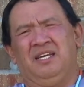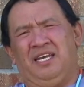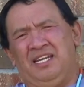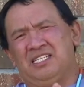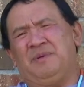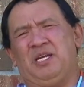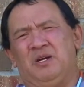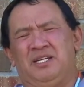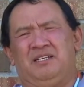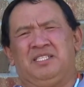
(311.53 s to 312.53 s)
It needs to be
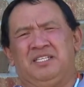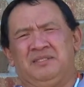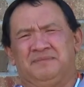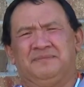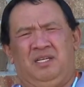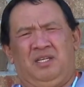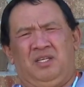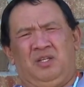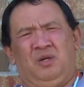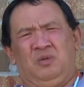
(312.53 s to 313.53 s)
heard out there.
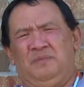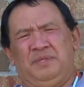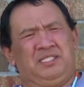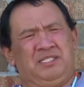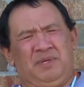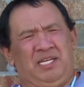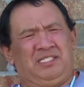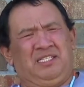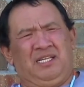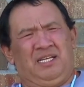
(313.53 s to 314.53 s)
You know, it's
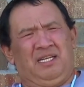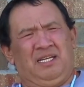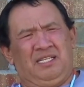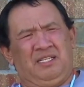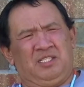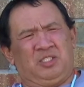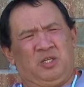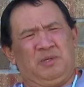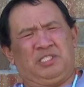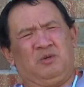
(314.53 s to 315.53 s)
amazing. There's
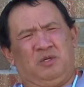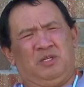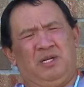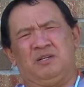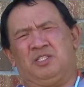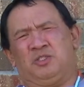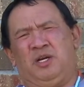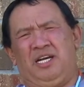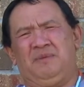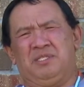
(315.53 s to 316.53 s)
so much going on in our
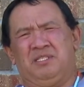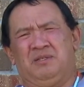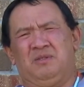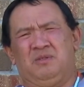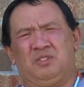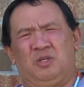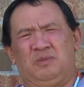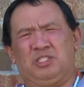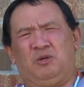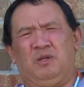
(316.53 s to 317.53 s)
tribes, so
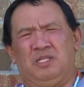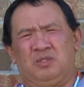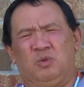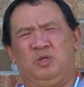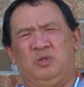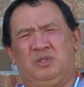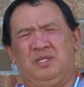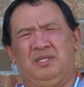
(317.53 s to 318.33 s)
much going on in this world.